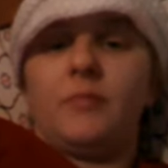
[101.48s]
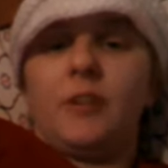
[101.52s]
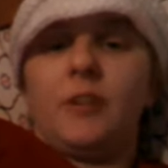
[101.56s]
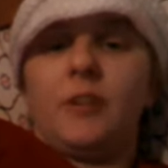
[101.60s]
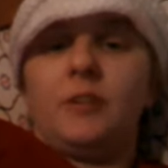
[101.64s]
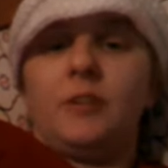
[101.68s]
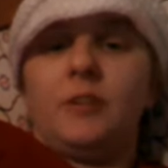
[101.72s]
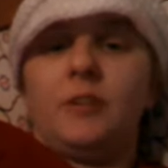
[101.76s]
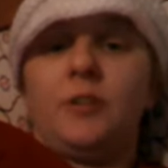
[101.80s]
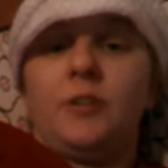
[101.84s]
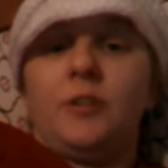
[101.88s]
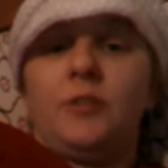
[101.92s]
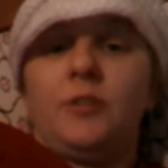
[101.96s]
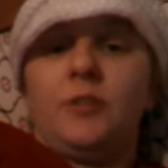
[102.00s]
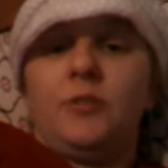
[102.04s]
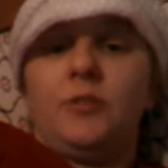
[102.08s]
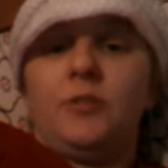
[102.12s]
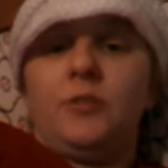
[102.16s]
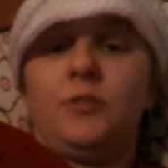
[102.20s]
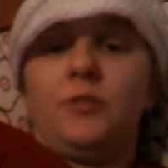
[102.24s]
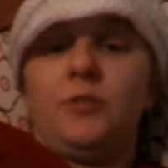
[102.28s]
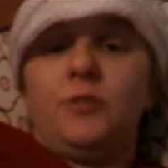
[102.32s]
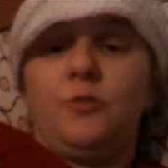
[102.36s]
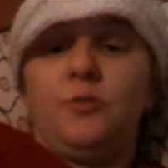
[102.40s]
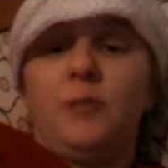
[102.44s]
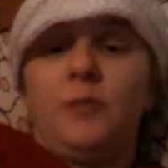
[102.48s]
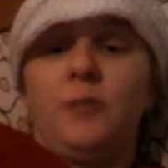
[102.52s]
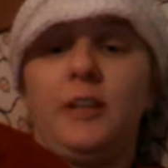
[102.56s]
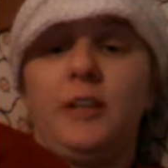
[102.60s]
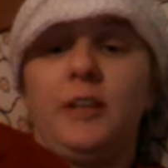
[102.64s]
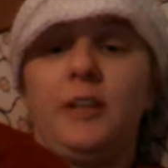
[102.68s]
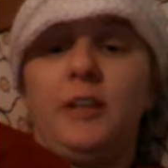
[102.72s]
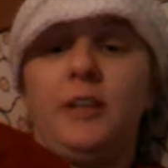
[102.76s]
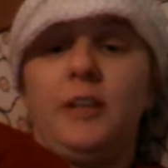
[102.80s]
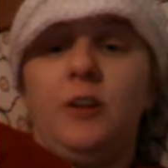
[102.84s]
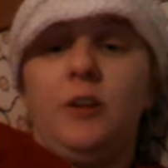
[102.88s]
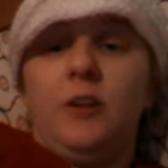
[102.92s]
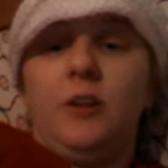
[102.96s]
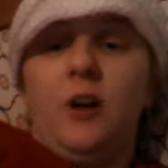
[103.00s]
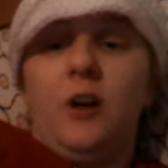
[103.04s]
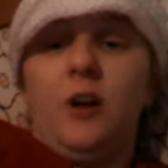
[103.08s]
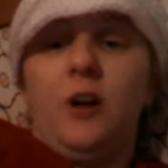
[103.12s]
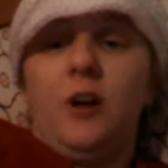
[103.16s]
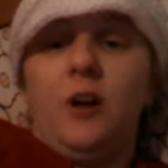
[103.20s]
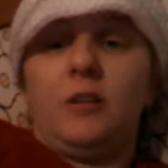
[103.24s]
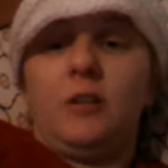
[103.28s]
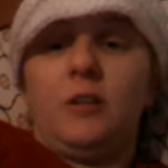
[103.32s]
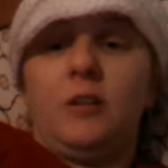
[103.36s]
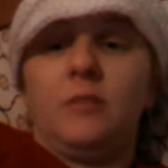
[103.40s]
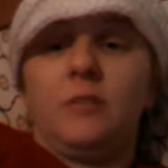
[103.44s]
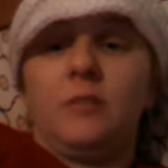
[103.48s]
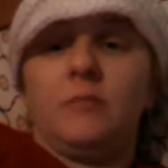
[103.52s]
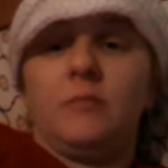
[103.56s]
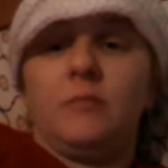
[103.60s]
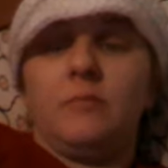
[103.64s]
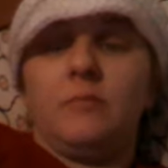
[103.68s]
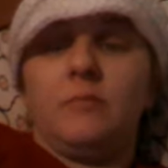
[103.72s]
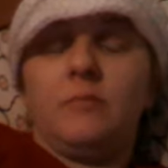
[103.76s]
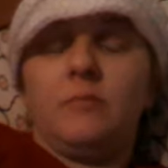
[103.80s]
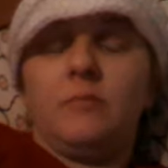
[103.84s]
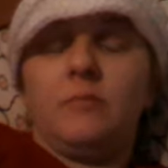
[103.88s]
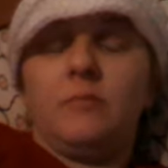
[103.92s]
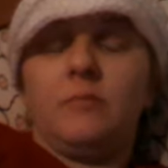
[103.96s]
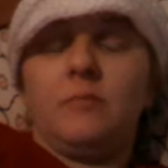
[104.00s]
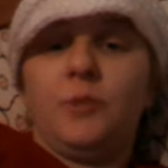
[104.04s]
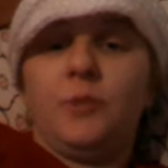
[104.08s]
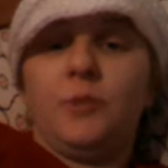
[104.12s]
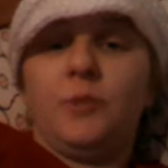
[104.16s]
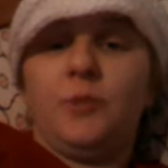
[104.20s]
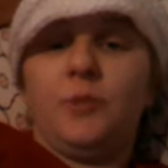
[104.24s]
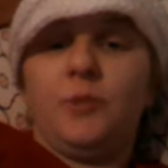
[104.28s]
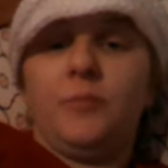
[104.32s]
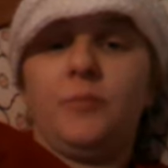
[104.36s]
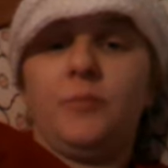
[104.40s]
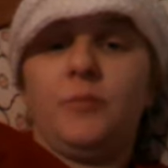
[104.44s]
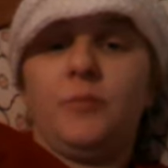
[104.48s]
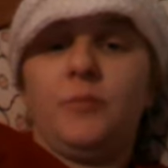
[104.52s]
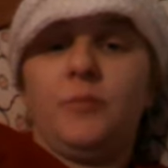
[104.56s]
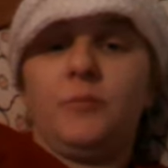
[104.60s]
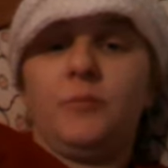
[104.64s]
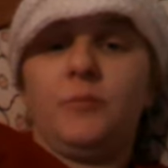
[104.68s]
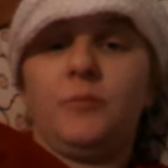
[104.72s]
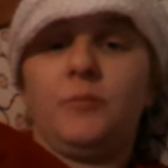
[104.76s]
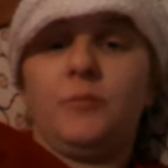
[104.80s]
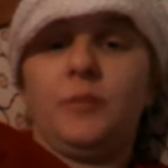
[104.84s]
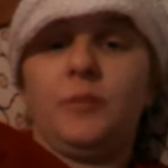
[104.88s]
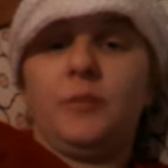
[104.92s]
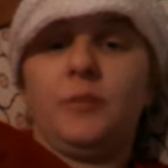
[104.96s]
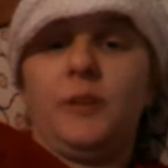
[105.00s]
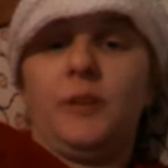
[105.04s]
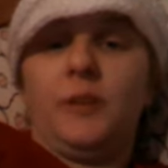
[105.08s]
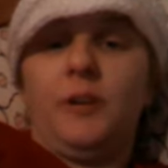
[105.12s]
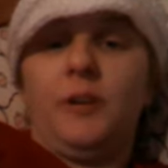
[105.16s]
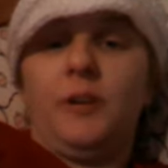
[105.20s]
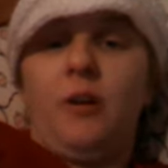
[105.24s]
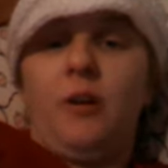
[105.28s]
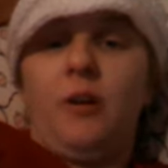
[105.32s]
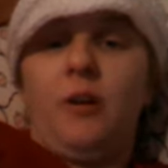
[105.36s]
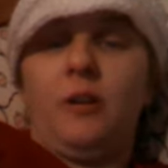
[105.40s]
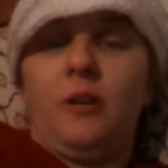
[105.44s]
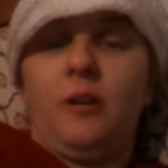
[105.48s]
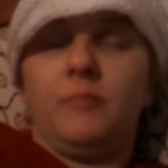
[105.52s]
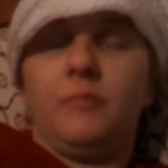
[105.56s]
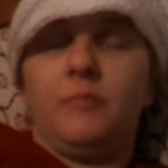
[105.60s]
go to an ER room or ER.